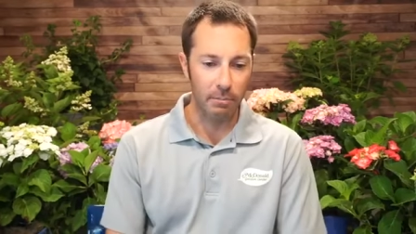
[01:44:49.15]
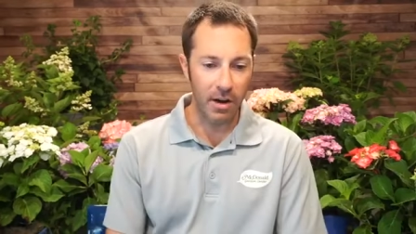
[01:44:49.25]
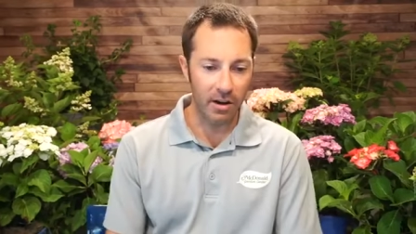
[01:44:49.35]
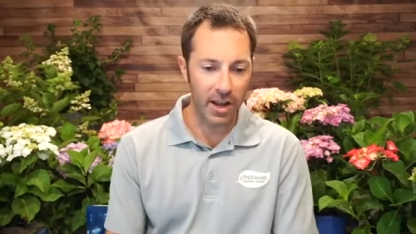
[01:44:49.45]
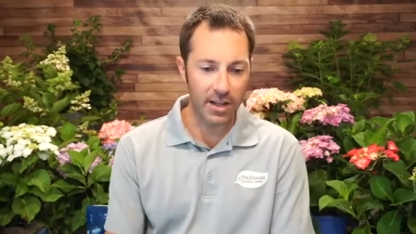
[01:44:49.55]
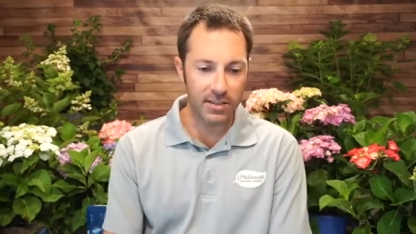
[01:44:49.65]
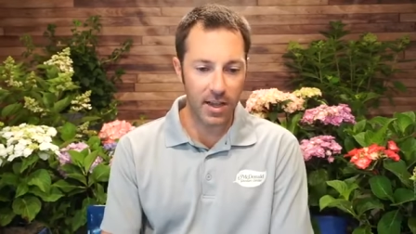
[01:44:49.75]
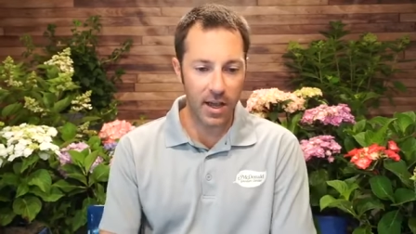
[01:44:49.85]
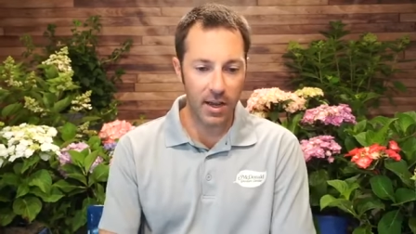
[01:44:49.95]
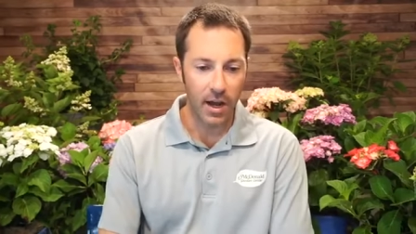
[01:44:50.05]
Marianne
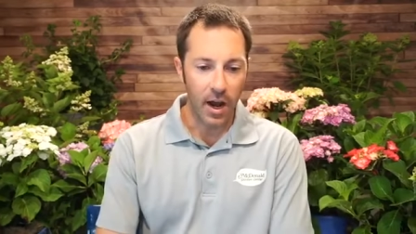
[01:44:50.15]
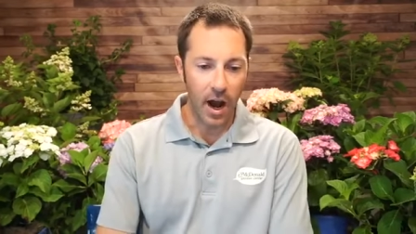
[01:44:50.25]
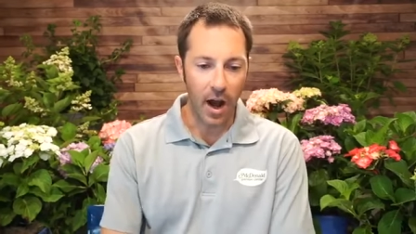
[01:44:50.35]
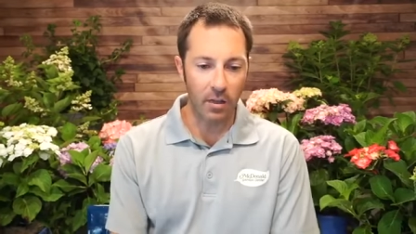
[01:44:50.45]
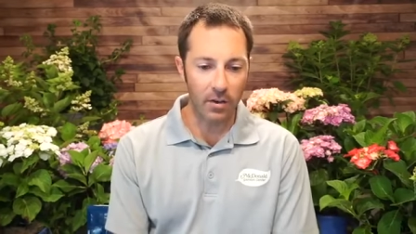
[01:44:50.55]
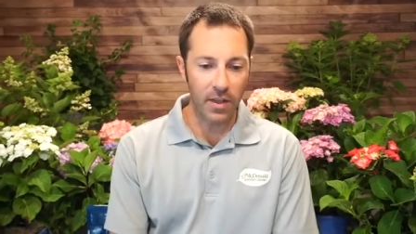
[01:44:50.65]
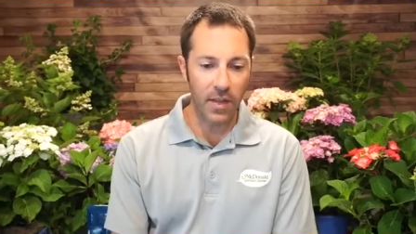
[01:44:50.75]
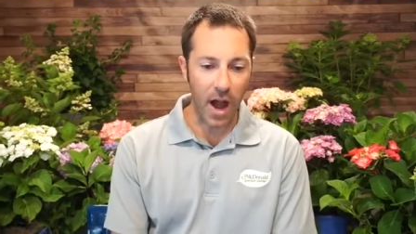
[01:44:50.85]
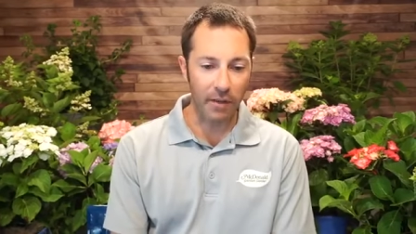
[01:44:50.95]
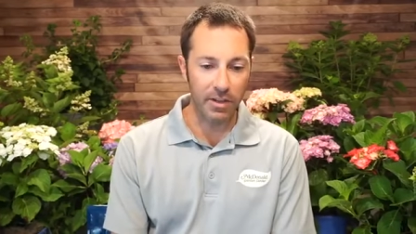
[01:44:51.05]
said, other than
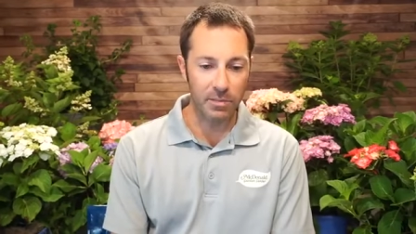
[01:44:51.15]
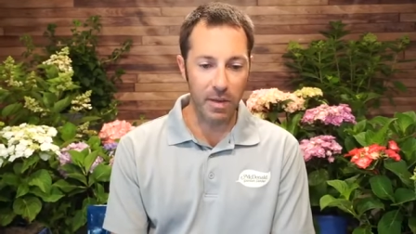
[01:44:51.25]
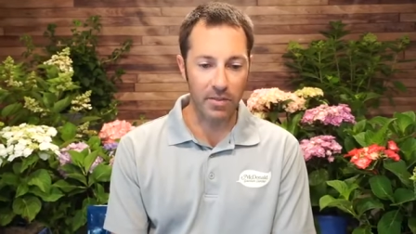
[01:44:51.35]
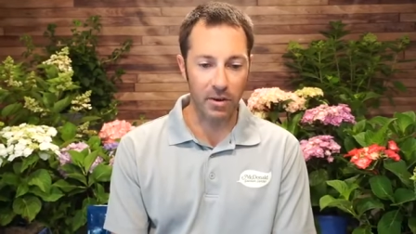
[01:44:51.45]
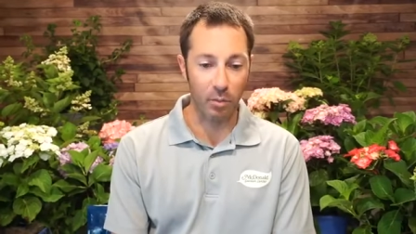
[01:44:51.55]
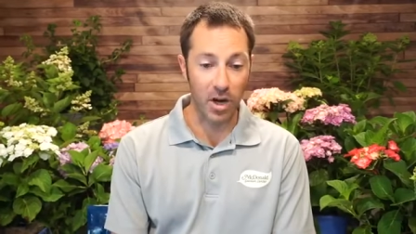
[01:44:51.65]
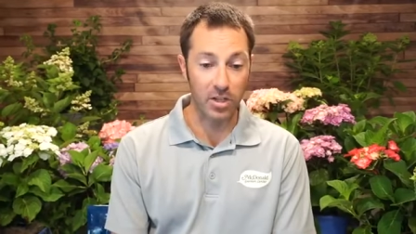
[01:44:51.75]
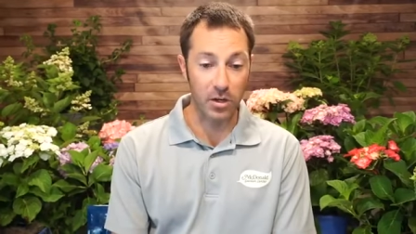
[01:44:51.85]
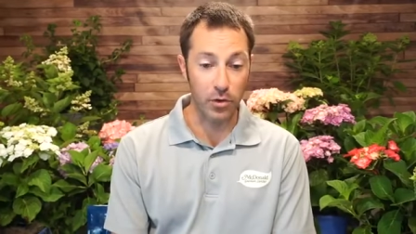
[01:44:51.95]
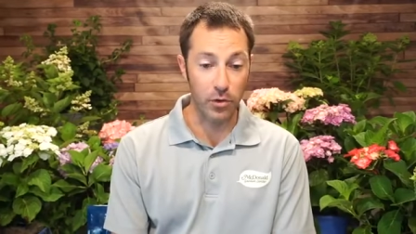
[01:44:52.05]
the obvious method of
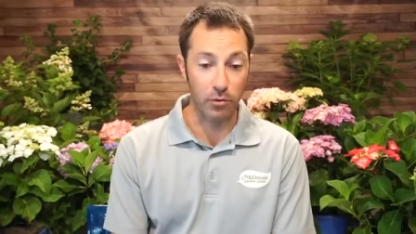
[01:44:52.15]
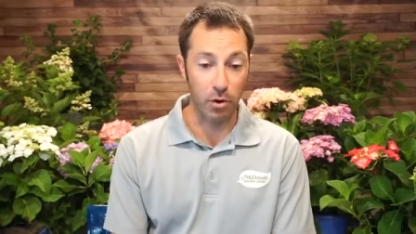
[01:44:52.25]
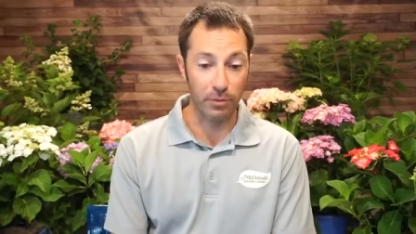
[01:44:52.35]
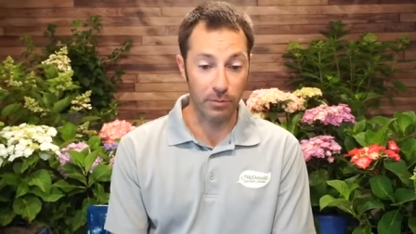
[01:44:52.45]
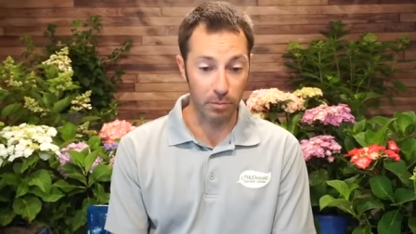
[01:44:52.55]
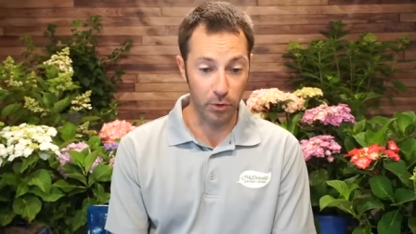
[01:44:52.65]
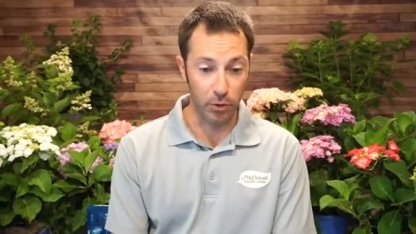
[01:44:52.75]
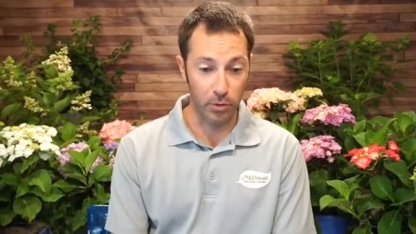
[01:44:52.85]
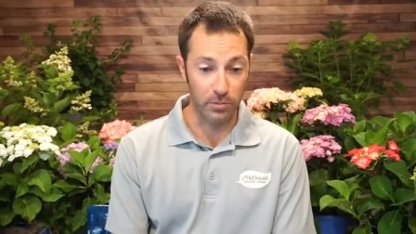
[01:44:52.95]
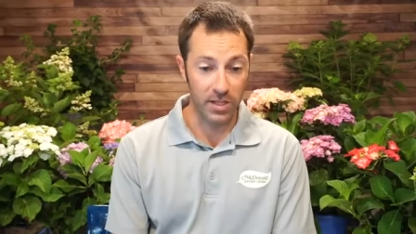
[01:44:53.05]
watching new growth for
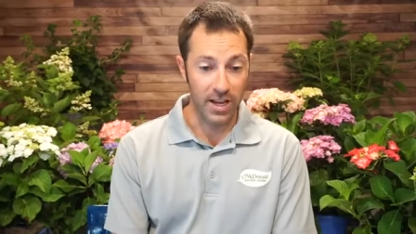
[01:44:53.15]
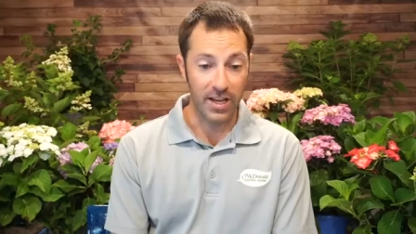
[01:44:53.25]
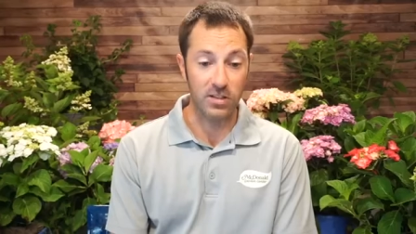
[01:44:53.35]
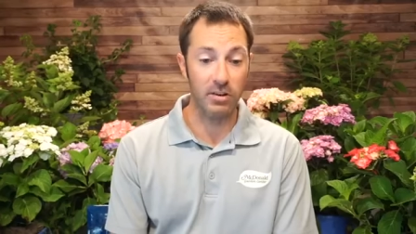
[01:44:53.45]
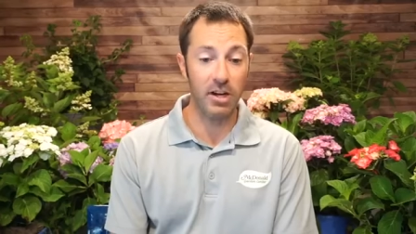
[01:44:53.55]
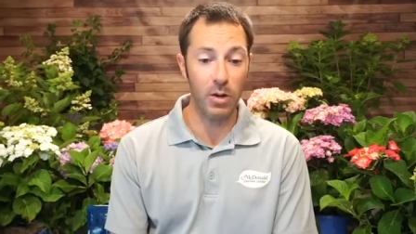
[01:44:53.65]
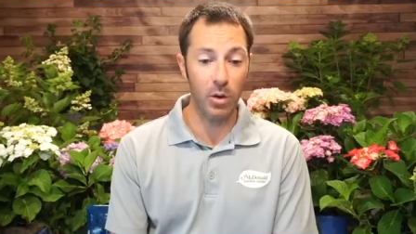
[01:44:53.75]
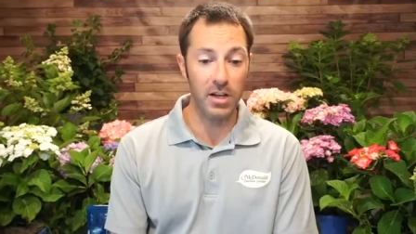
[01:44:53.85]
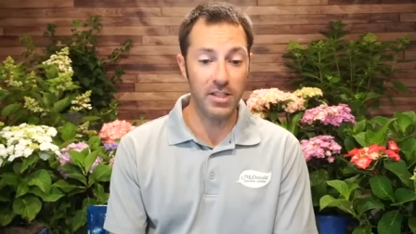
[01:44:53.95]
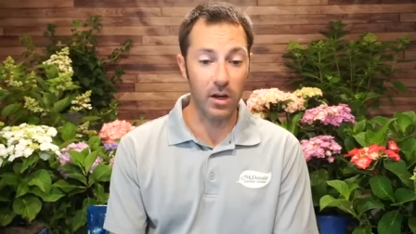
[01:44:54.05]
blooms, is there any
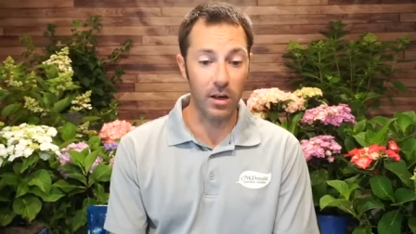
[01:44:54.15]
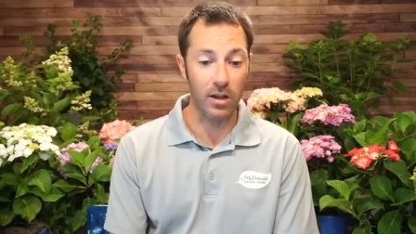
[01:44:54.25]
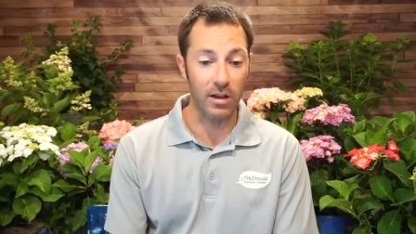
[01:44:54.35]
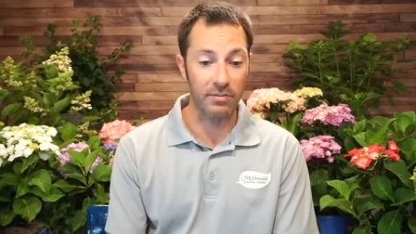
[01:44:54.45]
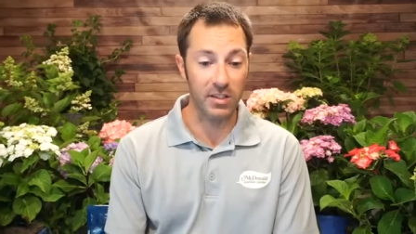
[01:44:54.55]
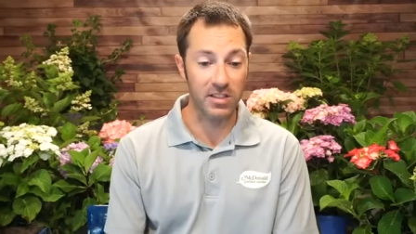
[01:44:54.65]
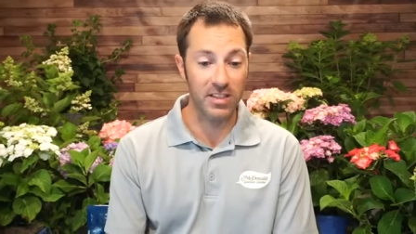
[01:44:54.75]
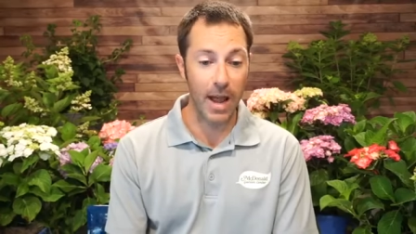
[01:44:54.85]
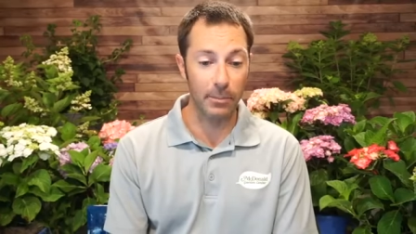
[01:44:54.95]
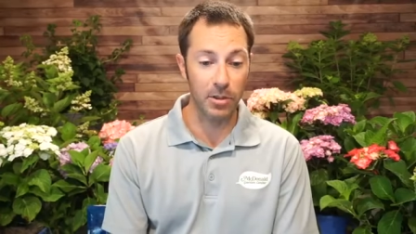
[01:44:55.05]
way to tell if
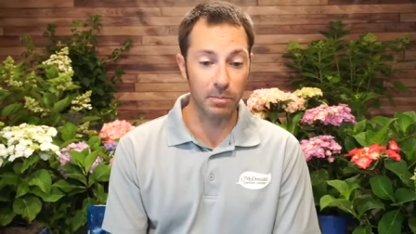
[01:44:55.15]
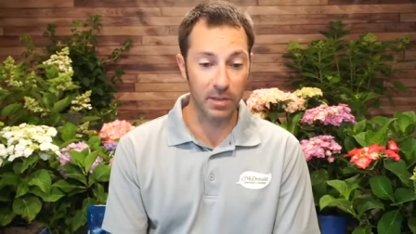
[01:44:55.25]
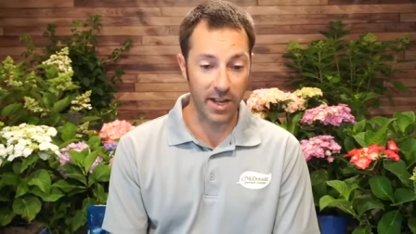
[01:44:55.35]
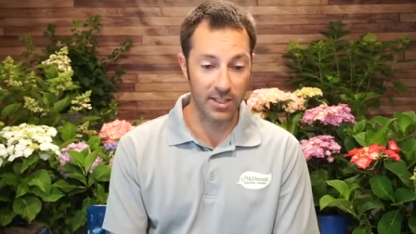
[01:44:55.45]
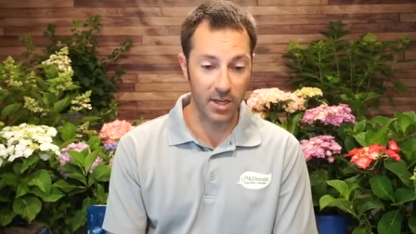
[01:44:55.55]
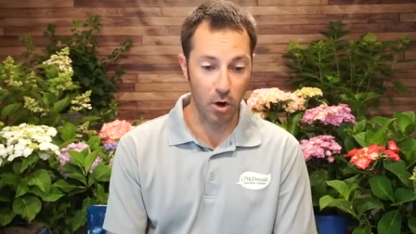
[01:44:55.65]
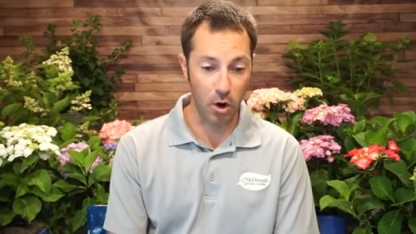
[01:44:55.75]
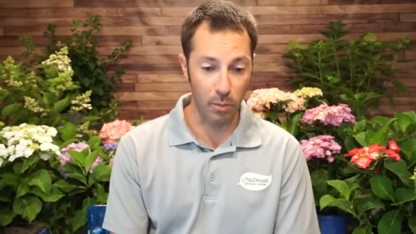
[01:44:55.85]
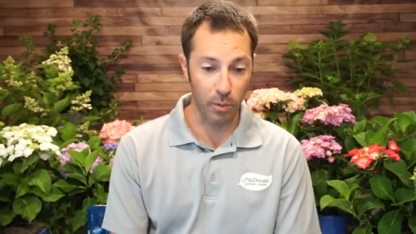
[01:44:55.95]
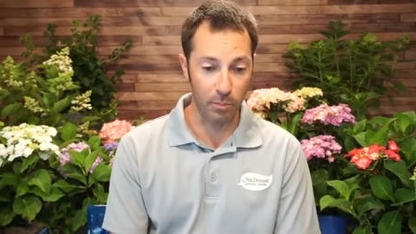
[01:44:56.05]
established plants at
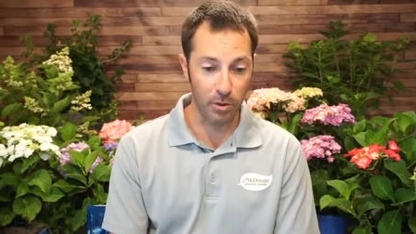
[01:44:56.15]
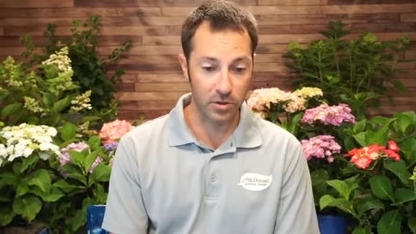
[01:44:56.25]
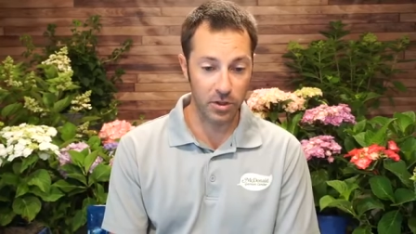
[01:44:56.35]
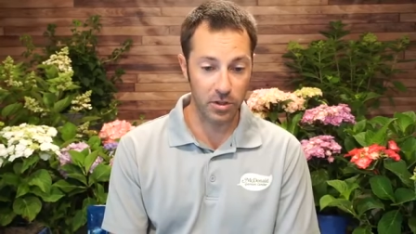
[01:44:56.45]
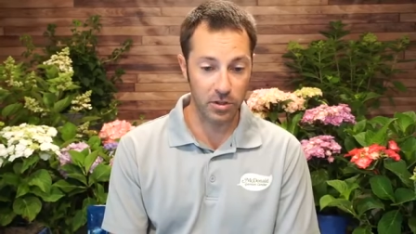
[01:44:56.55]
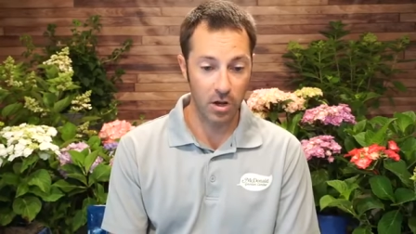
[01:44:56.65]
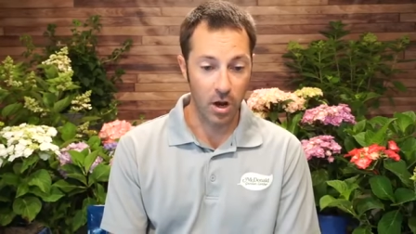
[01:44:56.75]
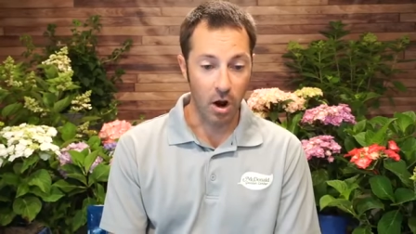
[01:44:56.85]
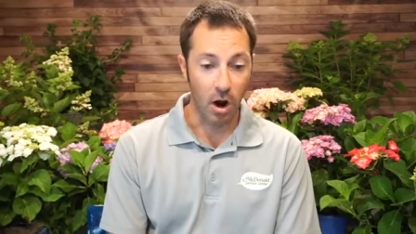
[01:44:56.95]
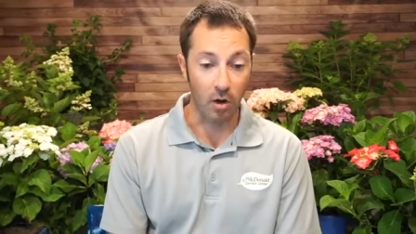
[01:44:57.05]
home were purchased
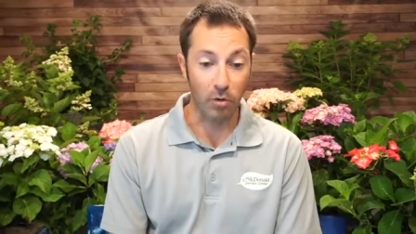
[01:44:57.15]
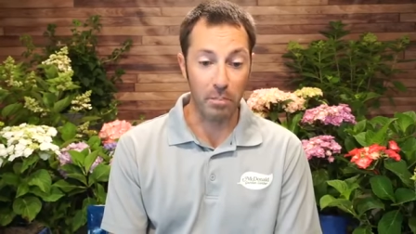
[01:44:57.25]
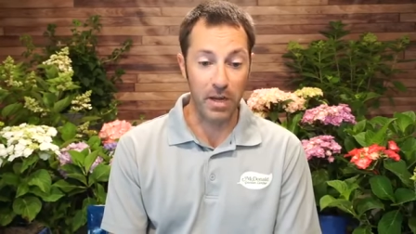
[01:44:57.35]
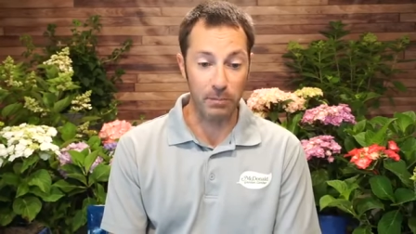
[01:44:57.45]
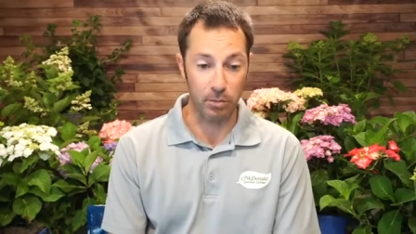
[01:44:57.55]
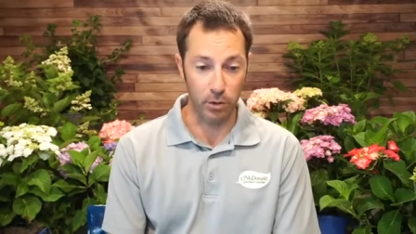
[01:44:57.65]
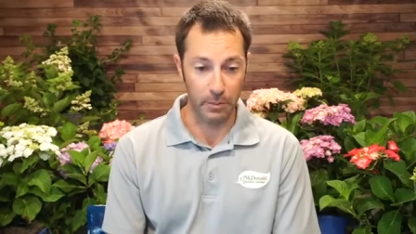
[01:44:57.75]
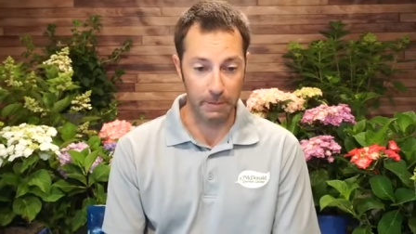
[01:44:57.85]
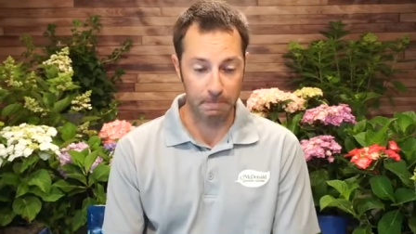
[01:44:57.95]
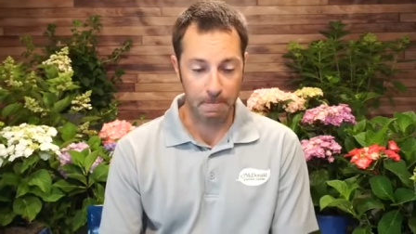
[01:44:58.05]
or repeat blooming?